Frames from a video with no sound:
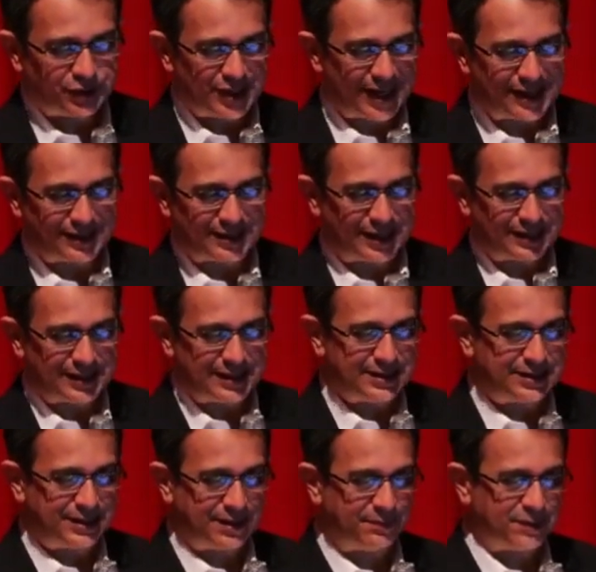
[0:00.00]
say that
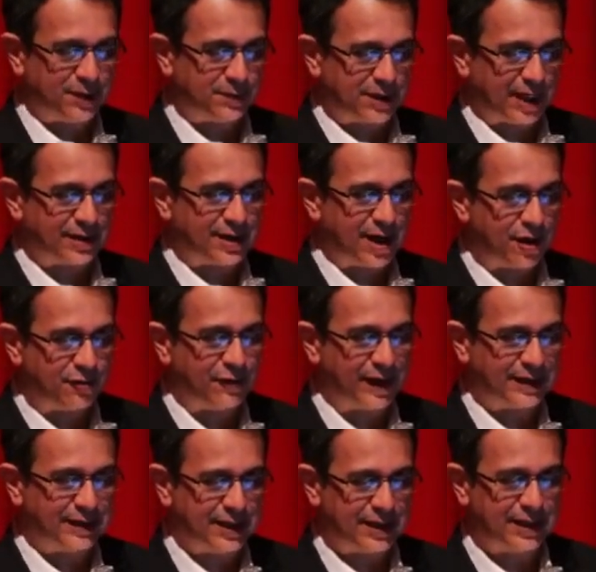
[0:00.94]
these symptoms are
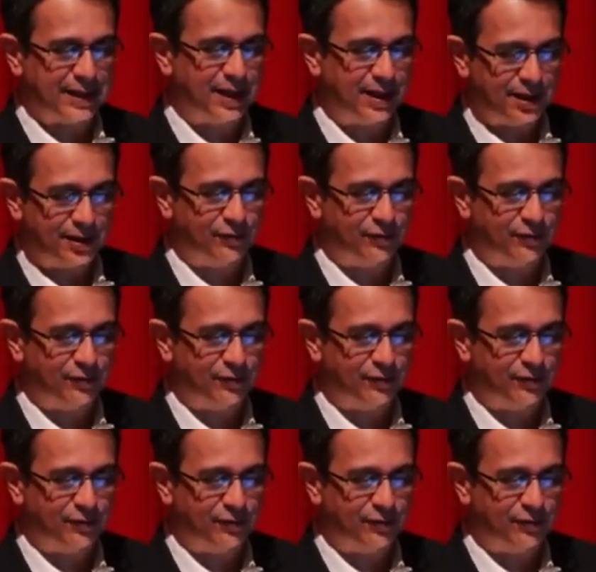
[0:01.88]
directly